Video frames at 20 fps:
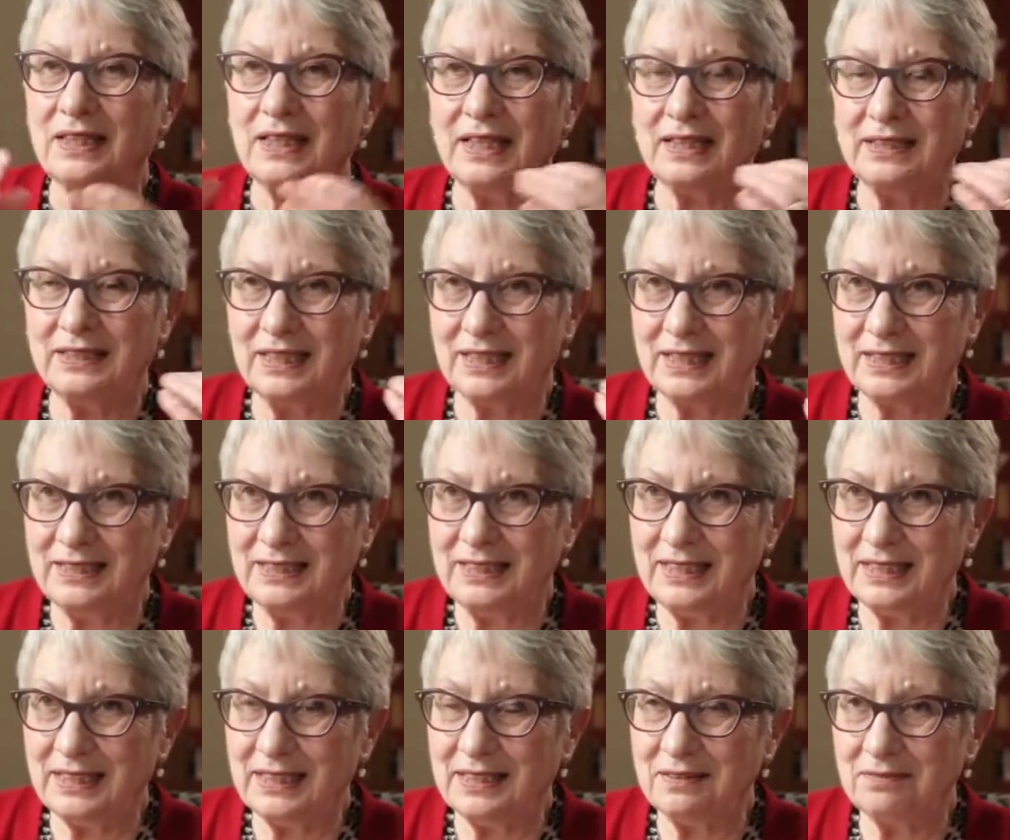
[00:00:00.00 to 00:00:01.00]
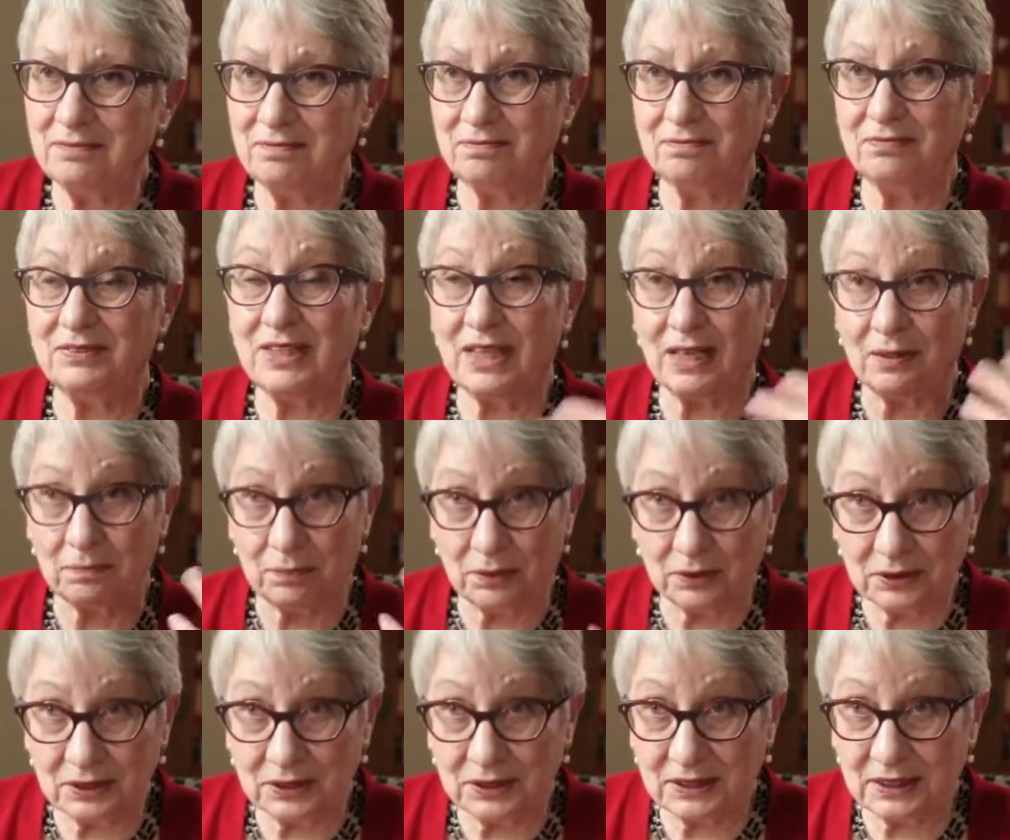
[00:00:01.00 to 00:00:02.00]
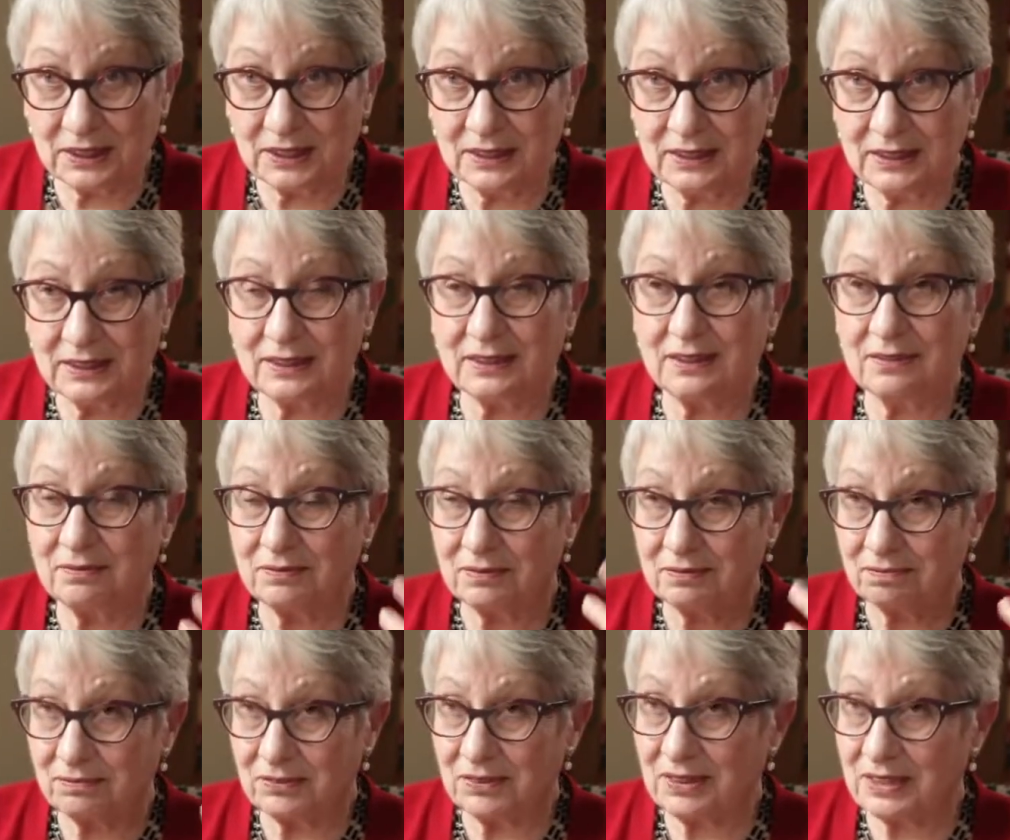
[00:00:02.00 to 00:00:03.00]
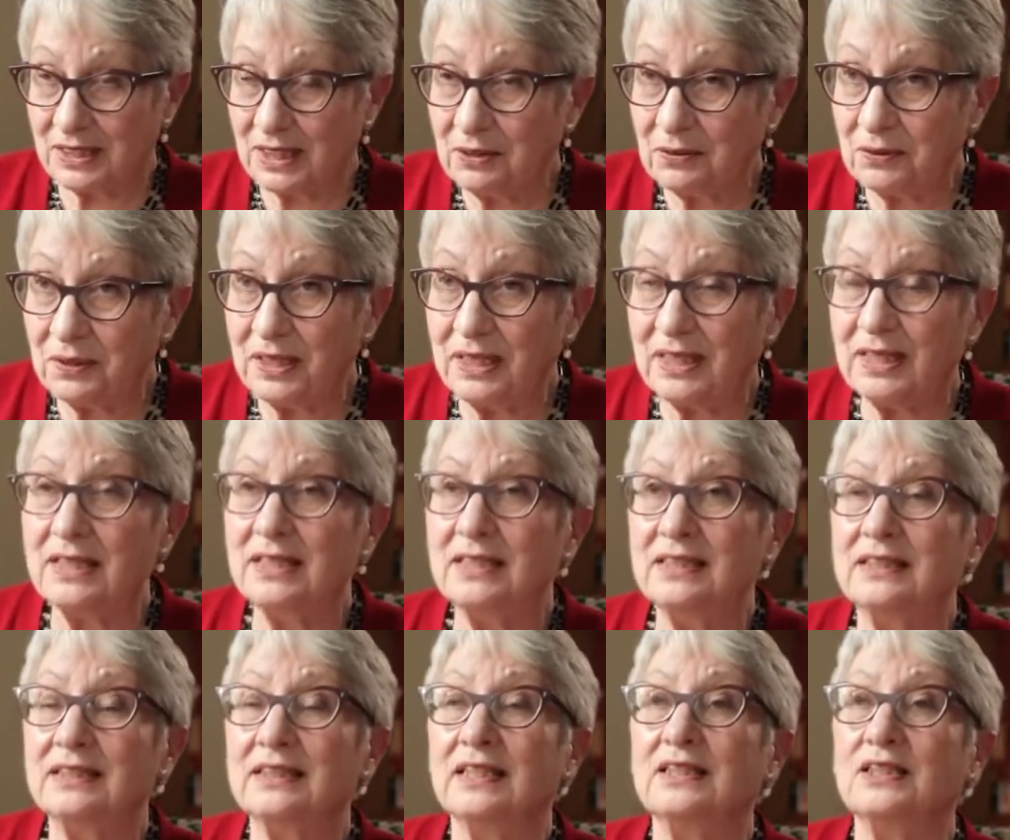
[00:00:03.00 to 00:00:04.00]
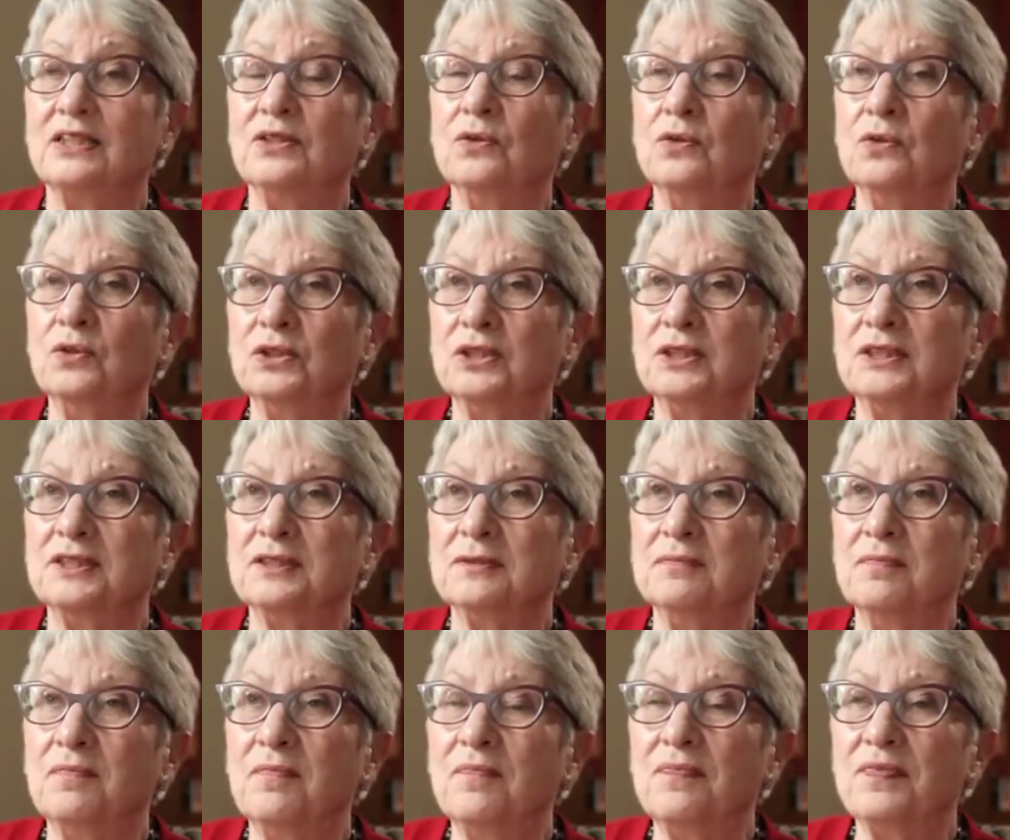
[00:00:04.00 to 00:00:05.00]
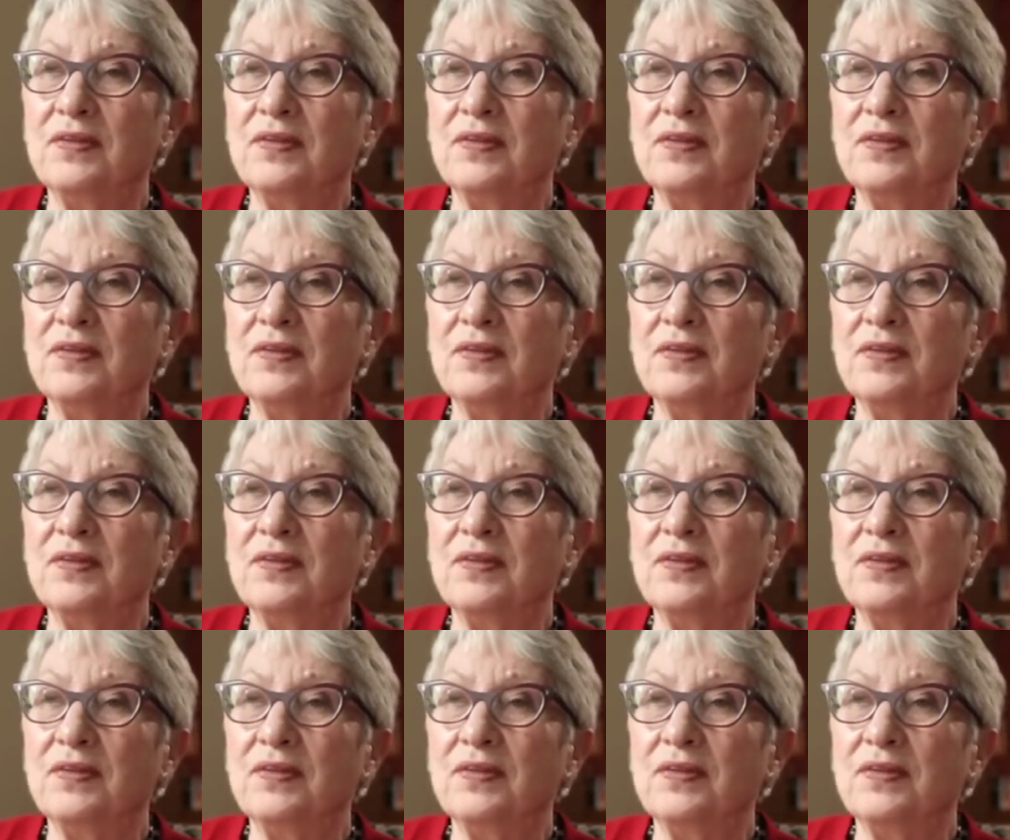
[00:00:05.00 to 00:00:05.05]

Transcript: And the idea, the hypothesis, theory is that in autism,